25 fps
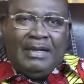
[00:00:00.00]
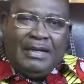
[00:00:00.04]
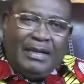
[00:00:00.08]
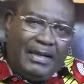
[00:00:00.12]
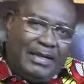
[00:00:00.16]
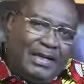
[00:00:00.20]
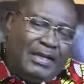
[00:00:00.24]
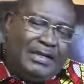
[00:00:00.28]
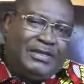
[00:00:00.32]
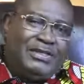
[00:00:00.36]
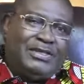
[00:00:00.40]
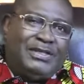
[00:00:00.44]
Now
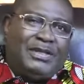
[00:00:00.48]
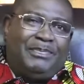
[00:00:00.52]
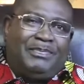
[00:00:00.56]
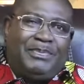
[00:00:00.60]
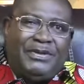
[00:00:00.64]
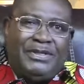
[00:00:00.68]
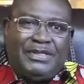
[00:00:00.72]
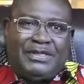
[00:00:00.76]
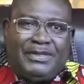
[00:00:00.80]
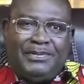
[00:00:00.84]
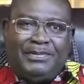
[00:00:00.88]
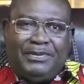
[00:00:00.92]
here's the
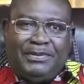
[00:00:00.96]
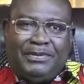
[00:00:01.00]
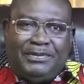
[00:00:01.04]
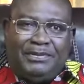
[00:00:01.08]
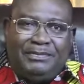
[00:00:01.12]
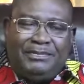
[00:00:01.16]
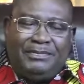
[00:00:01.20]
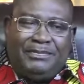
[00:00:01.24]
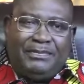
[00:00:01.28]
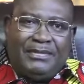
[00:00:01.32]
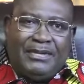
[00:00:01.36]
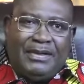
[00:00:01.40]
principle.
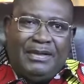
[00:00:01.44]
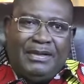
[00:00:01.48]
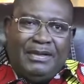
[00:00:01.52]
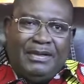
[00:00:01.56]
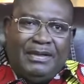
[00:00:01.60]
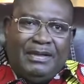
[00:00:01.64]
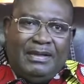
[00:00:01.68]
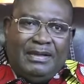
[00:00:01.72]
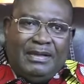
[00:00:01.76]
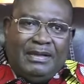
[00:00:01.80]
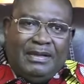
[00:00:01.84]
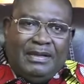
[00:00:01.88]

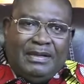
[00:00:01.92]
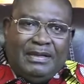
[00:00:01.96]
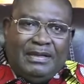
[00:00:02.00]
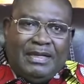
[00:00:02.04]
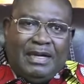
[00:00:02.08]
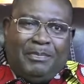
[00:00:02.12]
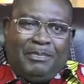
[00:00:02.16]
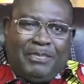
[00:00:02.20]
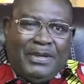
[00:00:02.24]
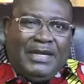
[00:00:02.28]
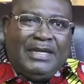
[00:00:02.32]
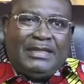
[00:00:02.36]

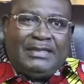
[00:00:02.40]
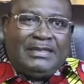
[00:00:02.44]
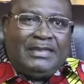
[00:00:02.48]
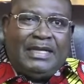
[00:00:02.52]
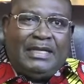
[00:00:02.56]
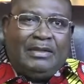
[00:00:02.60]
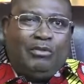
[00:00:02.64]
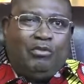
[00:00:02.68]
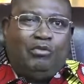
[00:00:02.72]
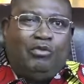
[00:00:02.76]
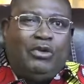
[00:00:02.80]
Now Peter said,